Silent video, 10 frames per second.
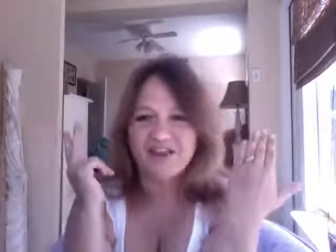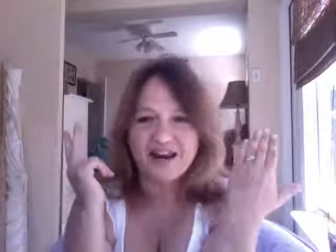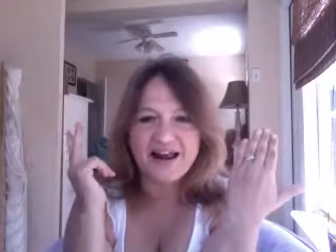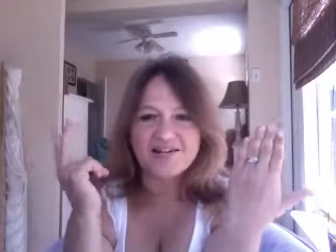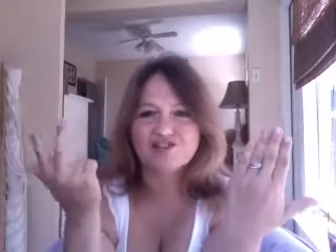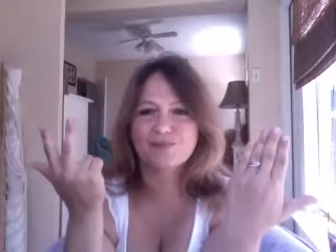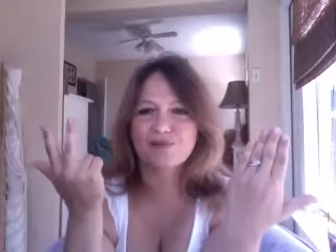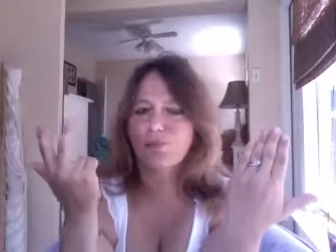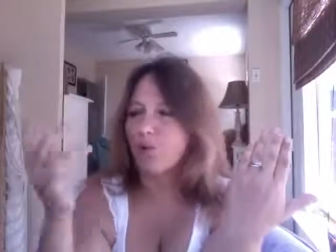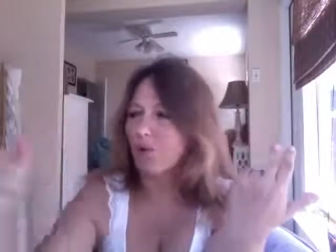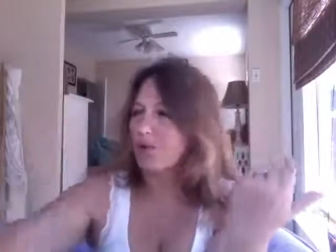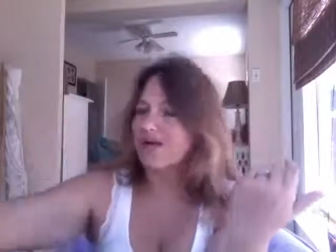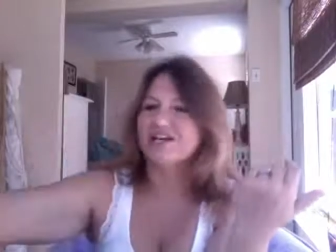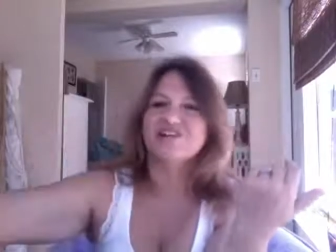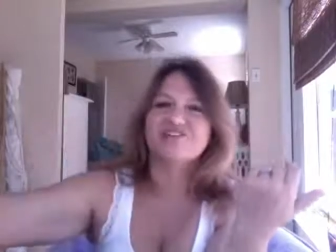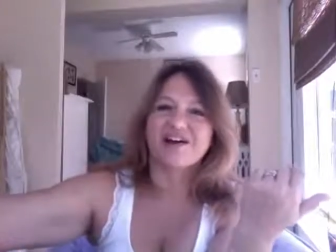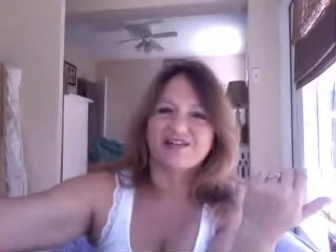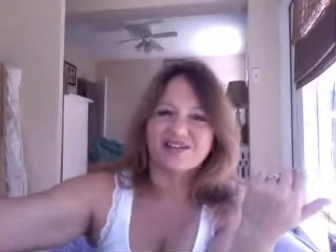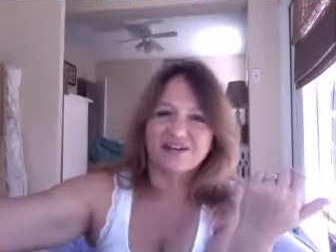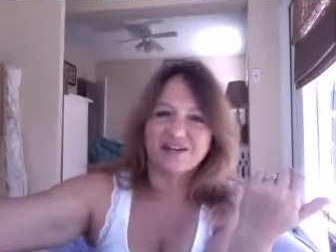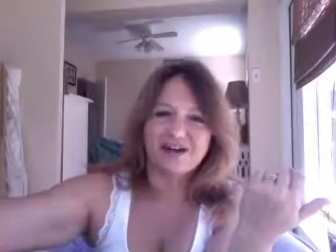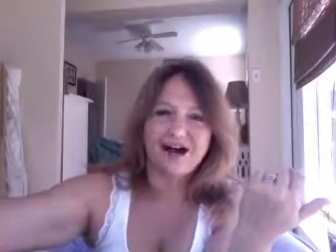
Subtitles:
that it has to be work, and it doesn't.